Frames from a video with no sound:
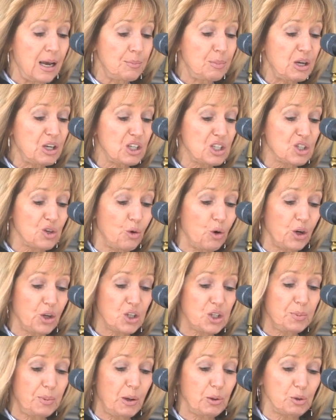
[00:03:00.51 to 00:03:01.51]
because oil
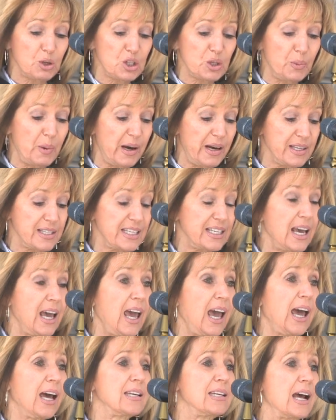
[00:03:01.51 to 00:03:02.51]
spill response
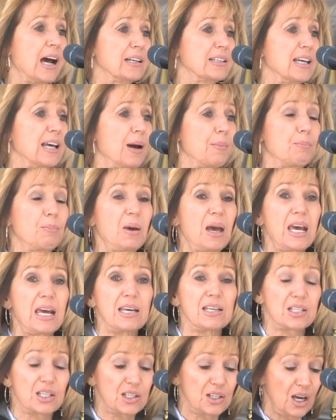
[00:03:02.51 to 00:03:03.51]
had not kept
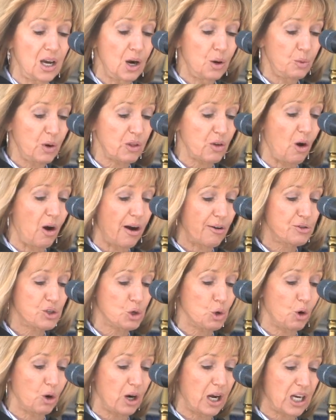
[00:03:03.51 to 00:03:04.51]
pace with
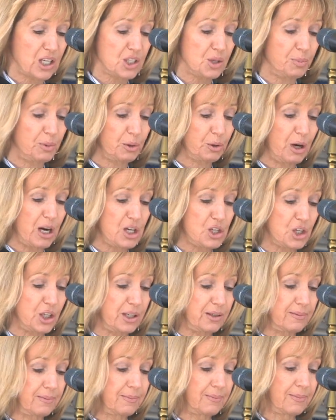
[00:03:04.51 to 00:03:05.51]
offshore
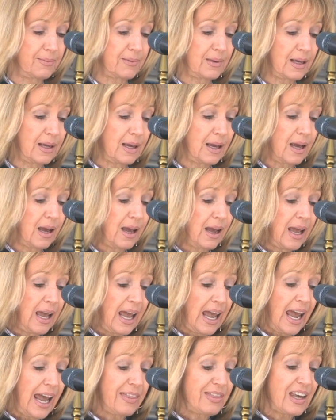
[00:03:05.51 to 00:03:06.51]
exploration.
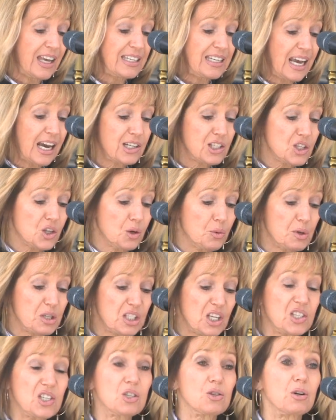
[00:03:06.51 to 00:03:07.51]
And then next, there
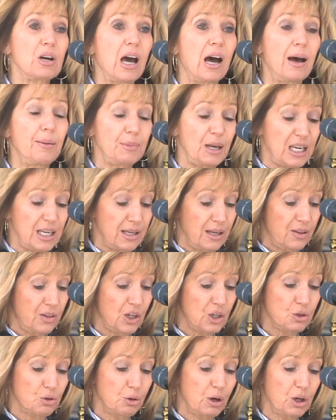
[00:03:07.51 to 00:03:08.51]
was a tsunami
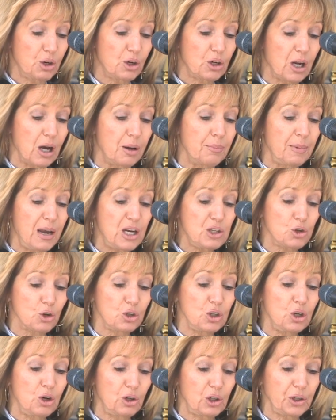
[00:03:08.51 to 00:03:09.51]
that triggered a major
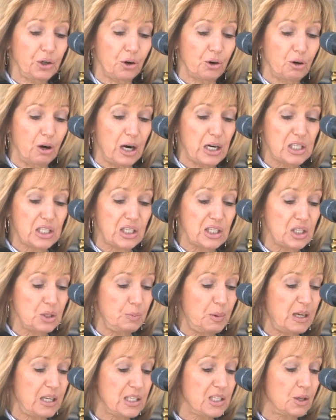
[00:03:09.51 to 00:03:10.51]
nuclear crisis
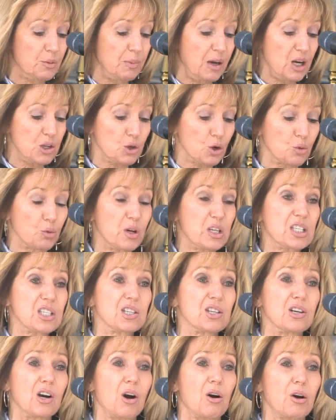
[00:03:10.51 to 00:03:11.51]
because a major risk
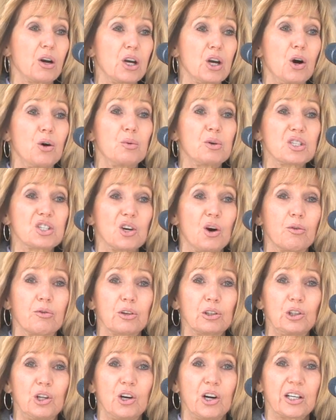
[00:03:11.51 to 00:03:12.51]
scenario was
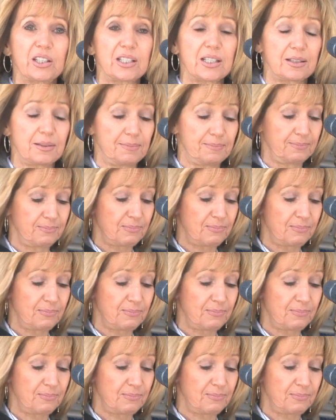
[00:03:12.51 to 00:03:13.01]
overlooked.